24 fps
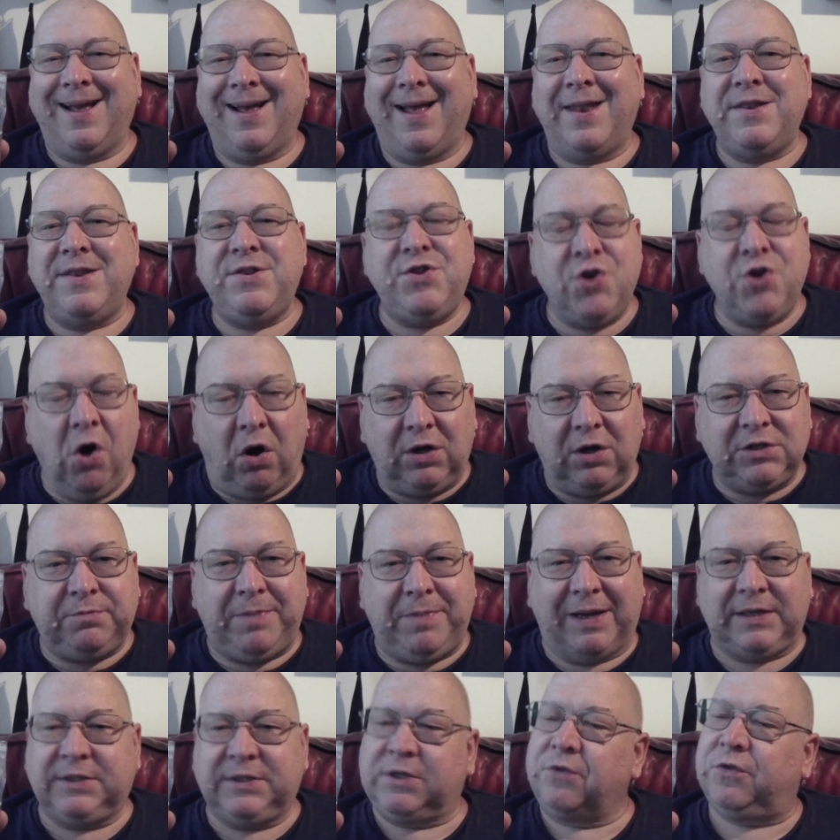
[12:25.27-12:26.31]
Not as bad
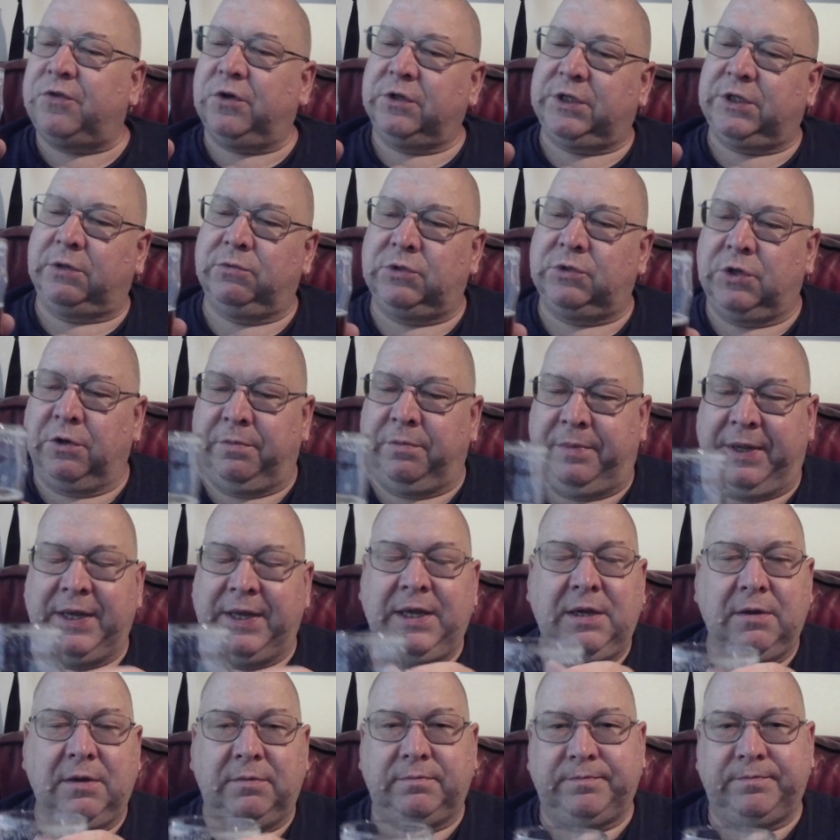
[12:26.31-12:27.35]
as I thought it was going to be,
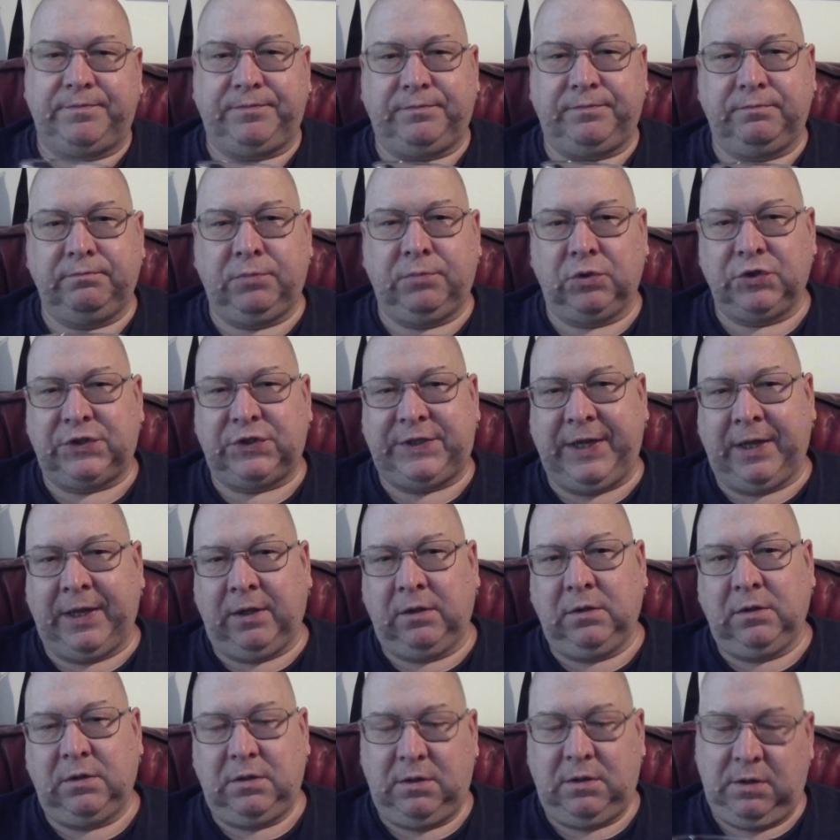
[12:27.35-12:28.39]
but still,
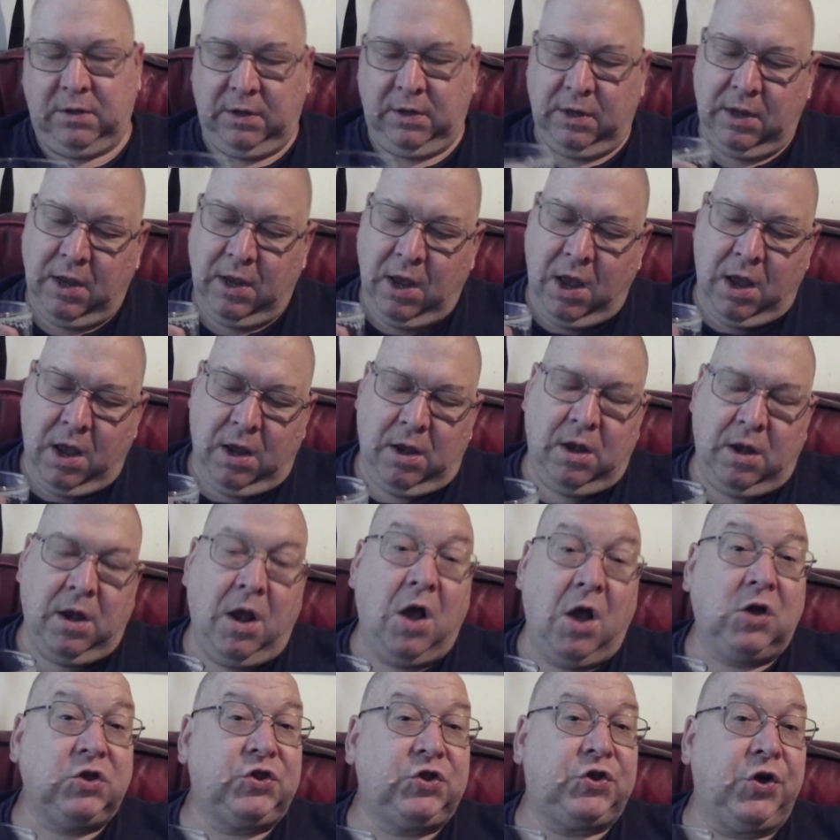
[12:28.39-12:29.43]

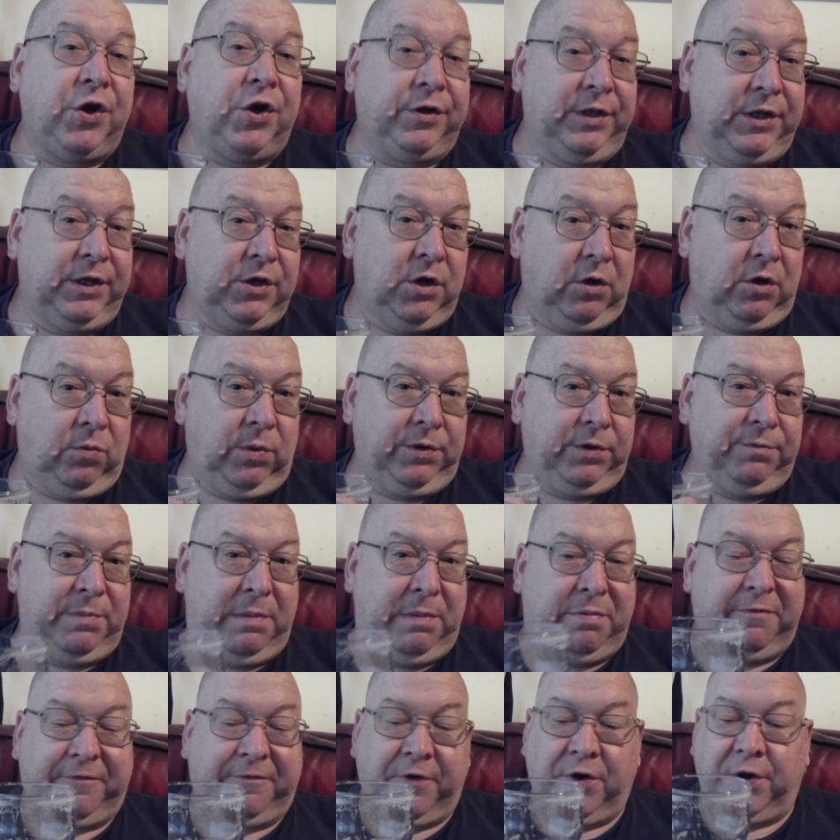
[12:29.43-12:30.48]
certainly not one of my
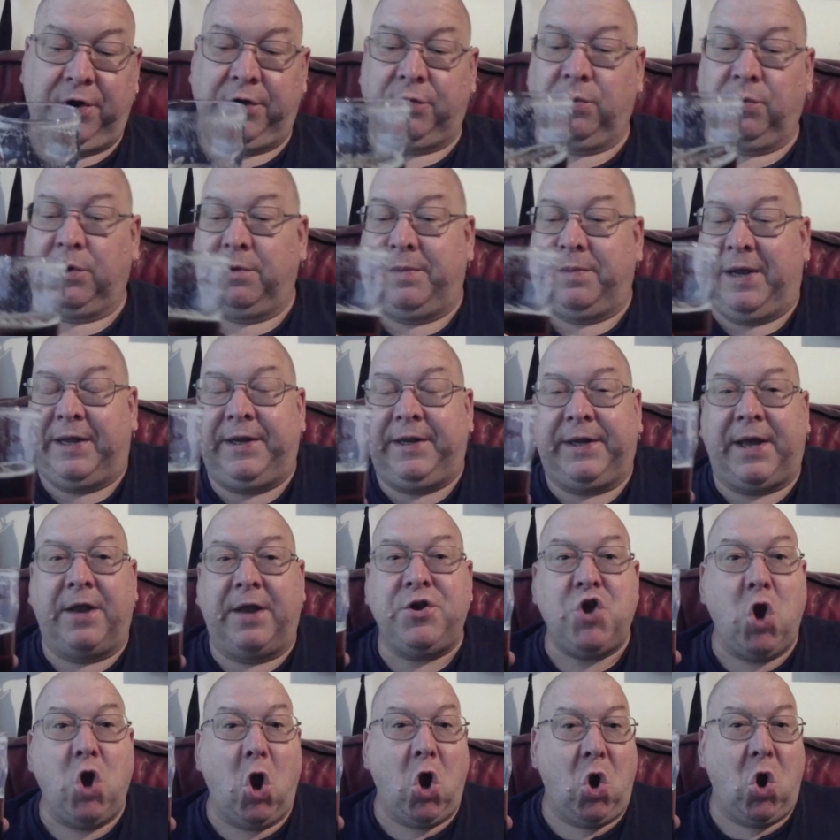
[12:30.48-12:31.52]
preferred. Would I buy it again?
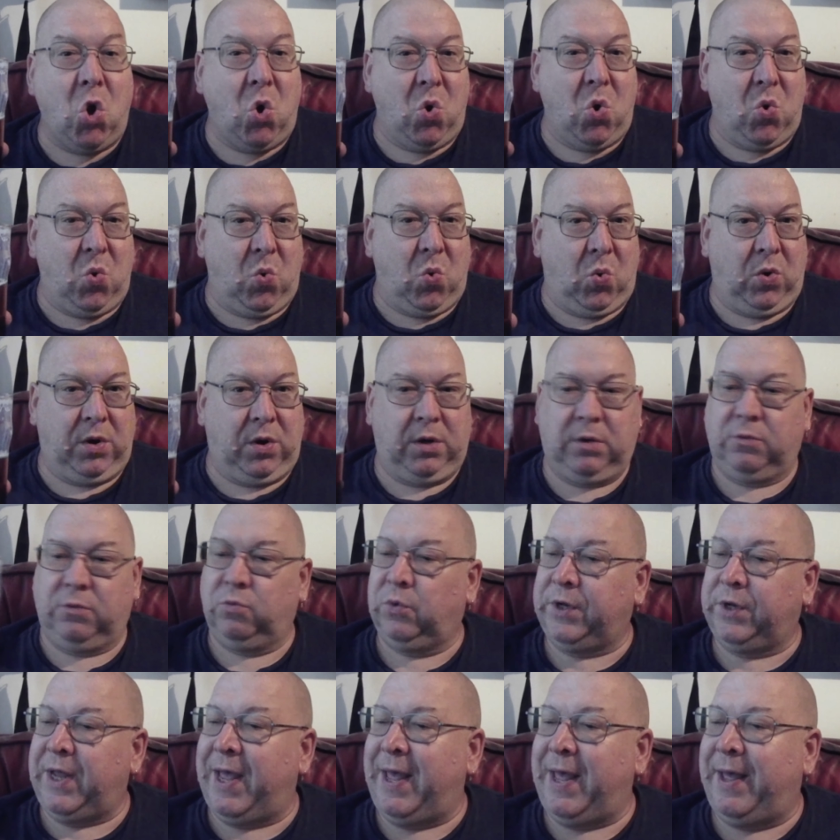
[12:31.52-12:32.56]
No. What
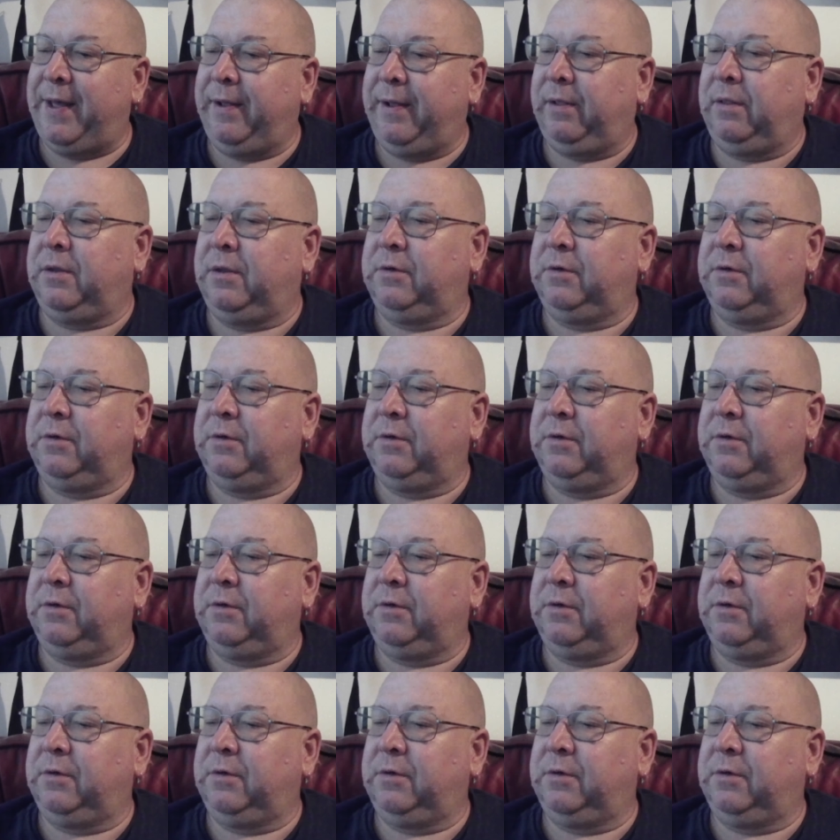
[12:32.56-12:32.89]
the hell?